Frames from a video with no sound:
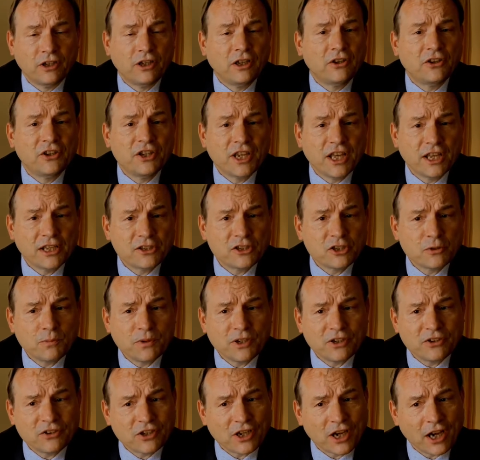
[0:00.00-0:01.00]
the
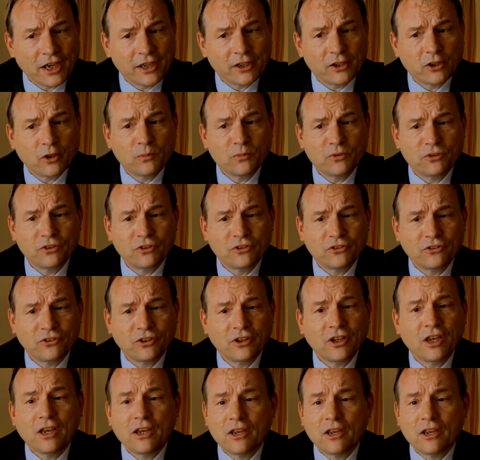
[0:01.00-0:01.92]
LGBTI community